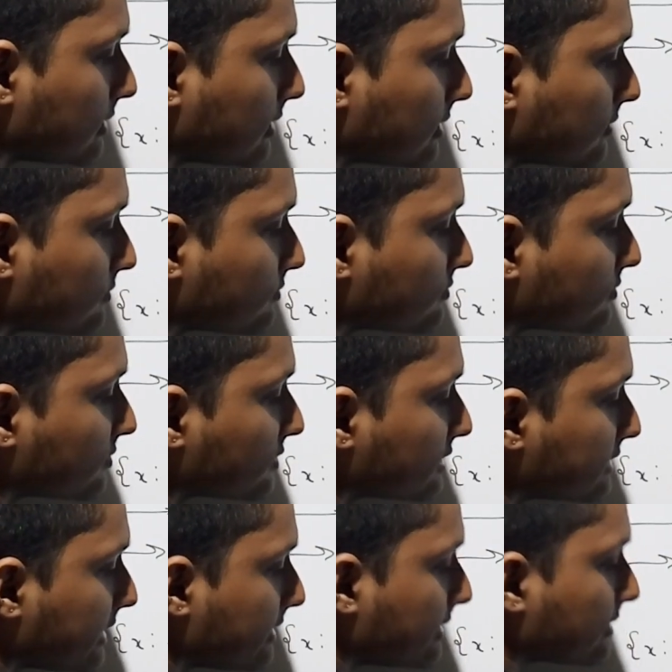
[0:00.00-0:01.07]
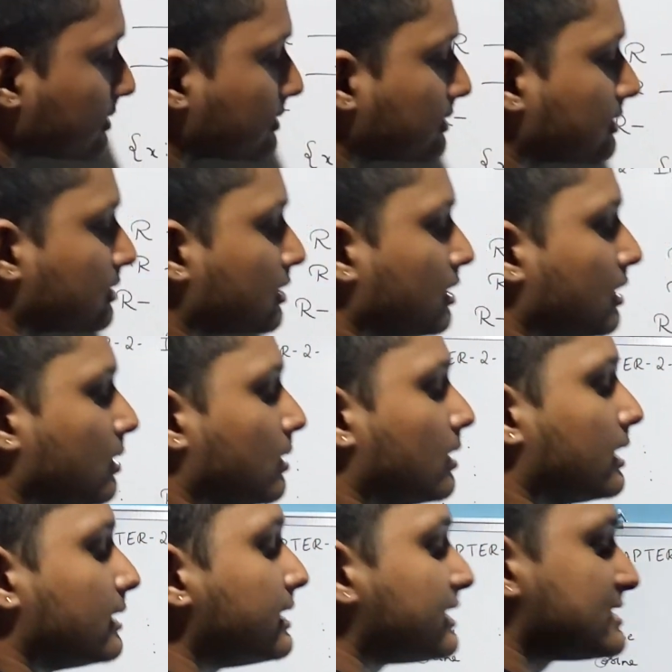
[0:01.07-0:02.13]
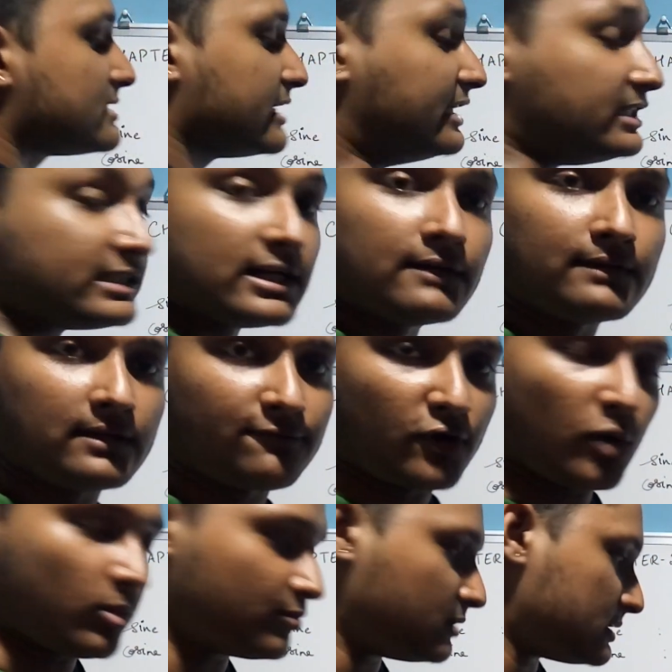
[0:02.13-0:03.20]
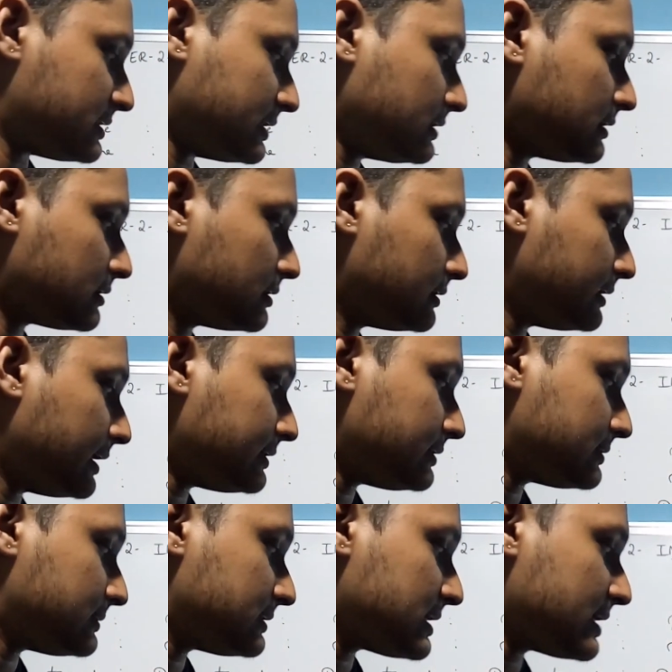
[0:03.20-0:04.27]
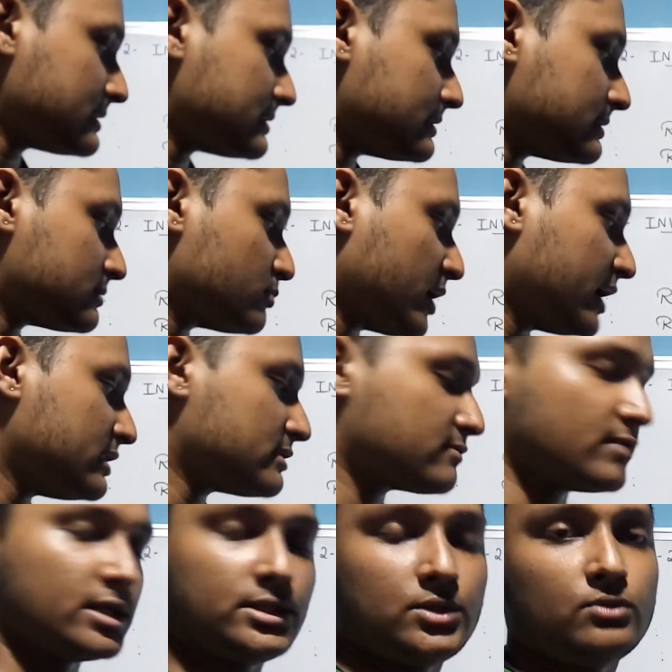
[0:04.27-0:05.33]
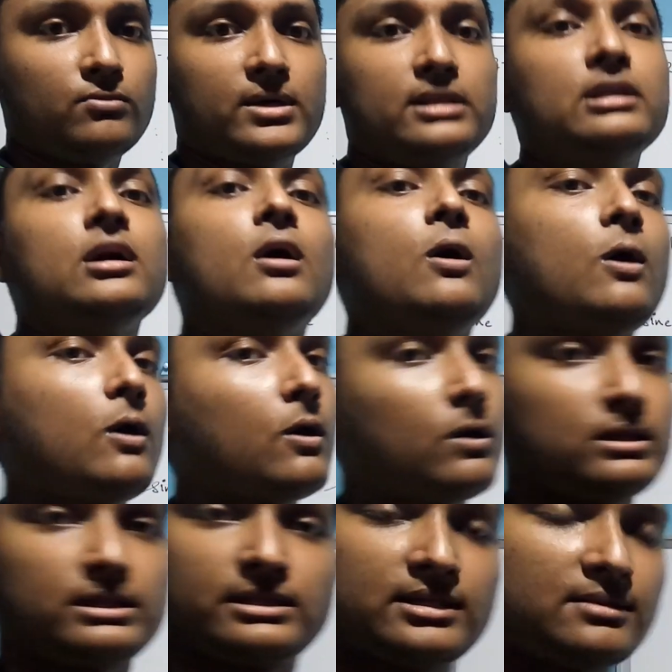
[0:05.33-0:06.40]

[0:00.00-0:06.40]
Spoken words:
the set, that is the interval form of the set that says it is -1 to 1, all the